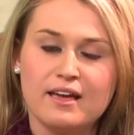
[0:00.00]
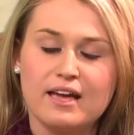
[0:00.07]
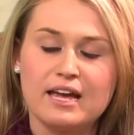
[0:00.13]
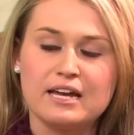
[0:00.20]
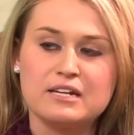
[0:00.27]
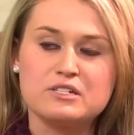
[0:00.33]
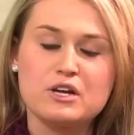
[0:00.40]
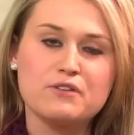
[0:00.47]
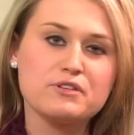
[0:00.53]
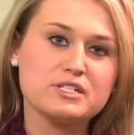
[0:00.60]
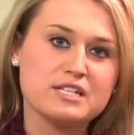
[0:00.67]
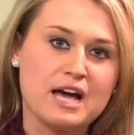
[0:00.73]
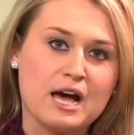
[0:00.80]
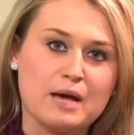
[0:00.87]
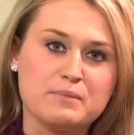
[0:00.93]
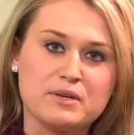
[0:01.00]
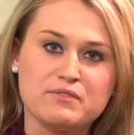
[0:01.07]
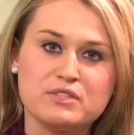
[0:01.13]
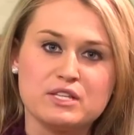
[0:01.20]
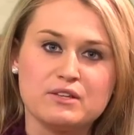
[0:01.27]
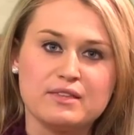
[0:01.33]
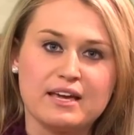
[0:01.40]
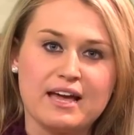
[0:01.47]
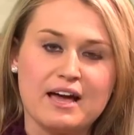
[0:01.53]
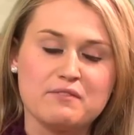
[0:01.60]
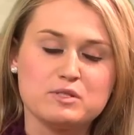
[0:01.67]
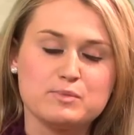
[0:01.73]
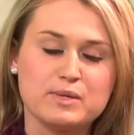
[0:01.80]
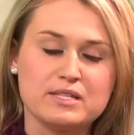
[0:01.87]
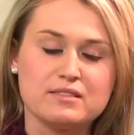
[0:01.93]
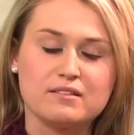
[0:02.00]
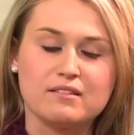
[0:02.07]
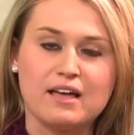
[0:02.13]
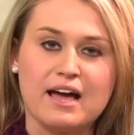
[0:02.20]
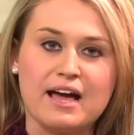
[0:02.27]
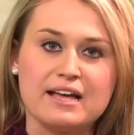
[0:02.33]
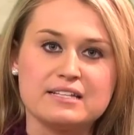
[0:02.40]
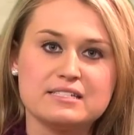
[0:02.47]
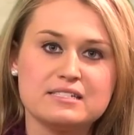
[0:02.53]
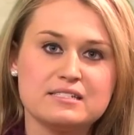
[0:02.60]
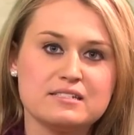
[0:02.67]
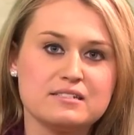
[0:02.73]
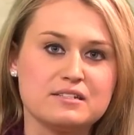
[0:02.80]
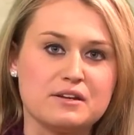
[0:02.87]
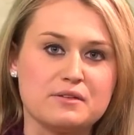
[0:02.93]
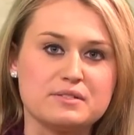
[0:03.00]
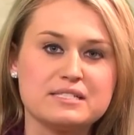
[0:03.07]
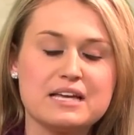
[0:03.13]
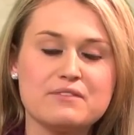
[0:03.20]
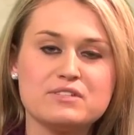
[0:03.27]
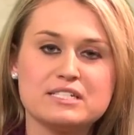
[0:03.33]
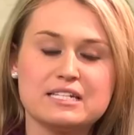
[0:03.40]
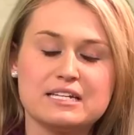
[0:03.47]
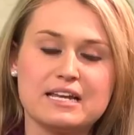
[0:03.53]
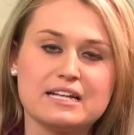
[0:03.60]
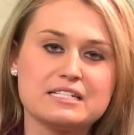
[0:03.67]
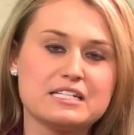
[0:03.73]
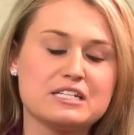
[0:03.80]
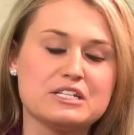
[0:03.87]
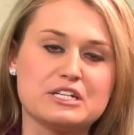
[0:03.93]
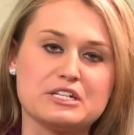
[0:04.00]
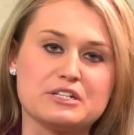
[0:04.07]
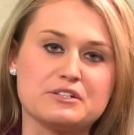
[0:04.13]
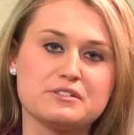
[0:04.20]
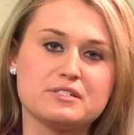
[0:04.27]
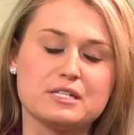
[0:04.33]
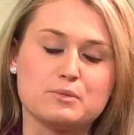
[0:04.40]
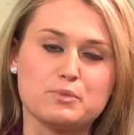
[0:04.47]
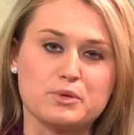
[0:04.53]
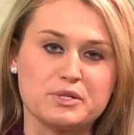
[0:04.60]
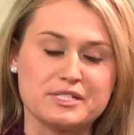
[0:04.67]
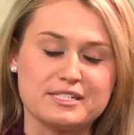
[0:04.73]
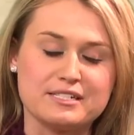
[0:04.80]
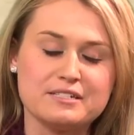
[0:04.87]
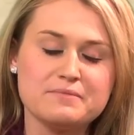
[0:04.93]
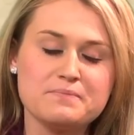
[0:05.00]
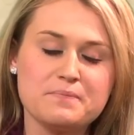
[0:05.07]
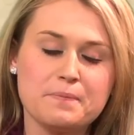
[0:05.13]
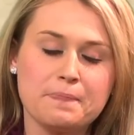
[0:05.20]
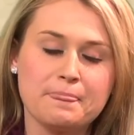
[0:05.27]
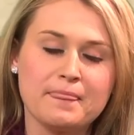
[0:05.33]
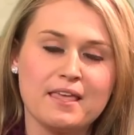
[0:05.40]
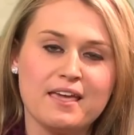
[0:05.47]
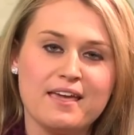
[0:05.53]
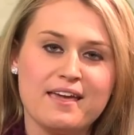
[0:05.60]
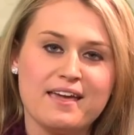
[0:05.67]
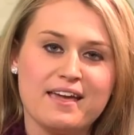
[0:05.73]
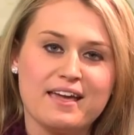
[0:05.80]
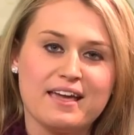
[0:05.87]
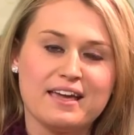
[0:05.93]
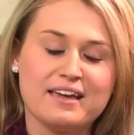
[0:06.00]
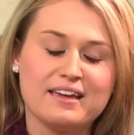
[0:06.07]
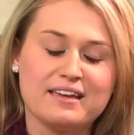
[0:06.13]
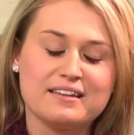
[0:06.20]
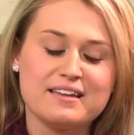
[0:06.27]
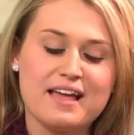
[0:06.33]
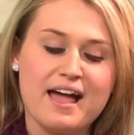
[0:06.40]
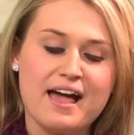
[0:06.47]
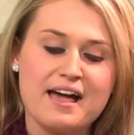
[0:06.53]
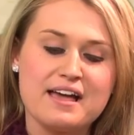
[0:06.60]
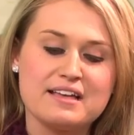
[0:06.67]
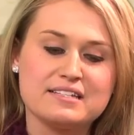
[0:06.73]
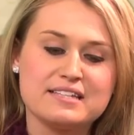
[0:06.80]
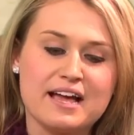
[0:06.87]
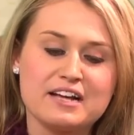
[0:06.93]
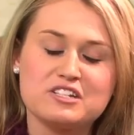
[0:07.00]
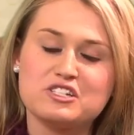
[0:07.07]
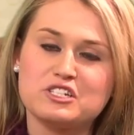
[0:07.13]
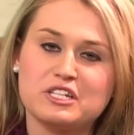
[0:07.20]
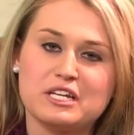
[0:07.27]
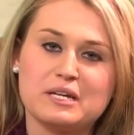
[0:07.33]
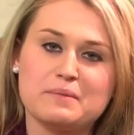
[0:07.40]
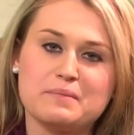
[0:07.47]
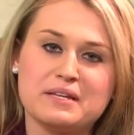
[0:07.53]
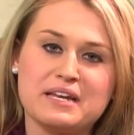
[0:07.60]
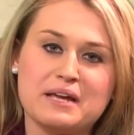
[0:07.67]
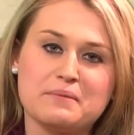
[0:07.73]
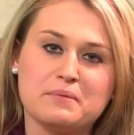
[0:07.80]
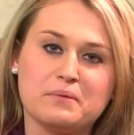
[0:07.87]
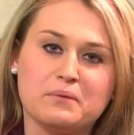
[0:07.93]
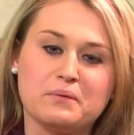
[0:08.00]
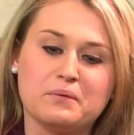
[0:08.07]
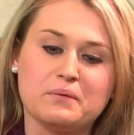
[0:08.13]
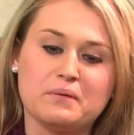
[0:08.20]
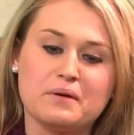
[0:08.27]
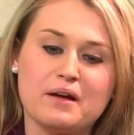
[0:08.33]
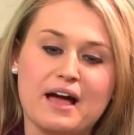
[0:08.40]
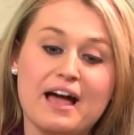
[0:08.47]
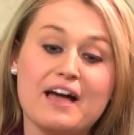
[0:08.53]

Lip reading: And over time, even though they have spent the last, 17, 18 years in prison, I have actually been able